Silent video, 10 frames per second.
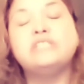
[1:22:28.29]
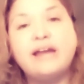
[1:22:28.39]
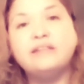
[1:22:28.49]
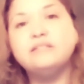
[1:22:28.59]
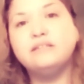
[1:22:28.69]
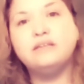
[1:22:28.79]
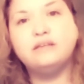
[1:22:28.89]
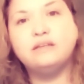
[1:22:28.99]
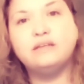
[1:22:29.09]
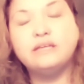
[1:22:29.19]
honestly,
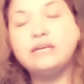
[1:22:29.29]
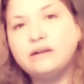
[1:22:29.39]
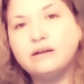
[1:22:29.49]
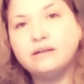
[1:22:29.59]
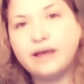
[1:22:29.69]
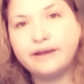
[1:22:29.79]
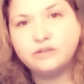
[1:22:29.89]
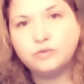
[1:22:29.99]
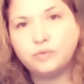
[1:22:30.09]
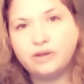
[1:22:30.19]
it
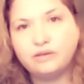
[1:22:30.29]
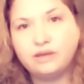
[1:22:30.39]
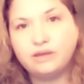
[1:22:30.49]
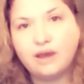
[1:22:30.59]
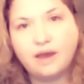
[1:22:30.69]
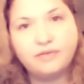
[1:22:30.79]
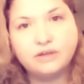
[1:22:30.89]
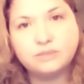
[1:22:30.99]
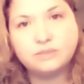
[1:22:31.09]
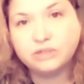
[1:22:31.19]
aligns with the
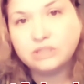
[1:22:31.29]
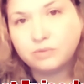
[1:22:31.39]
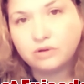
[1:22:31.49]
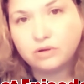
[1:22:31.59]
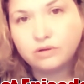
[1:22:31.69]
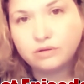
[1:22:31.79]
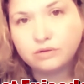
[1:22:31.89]
ethics principle